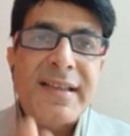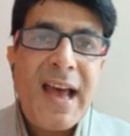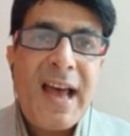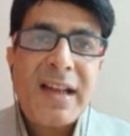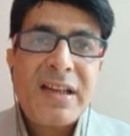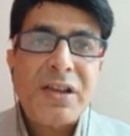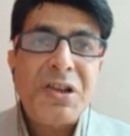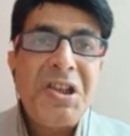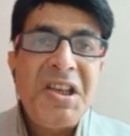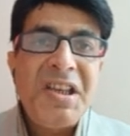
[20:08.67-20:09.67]

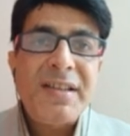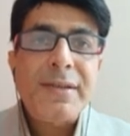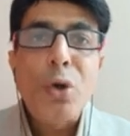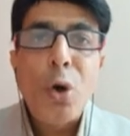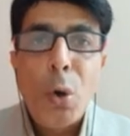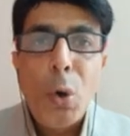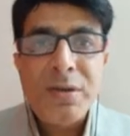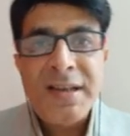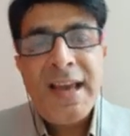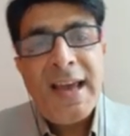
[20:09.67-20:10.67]
that, these,
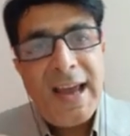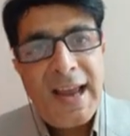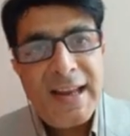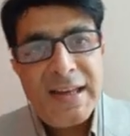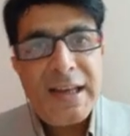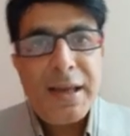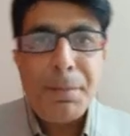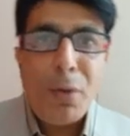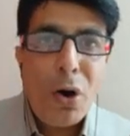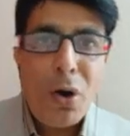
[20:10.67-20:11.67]
those, any,
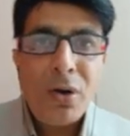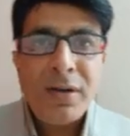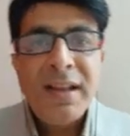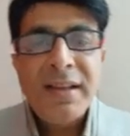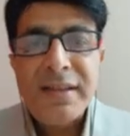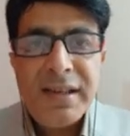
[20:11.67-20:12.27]
more.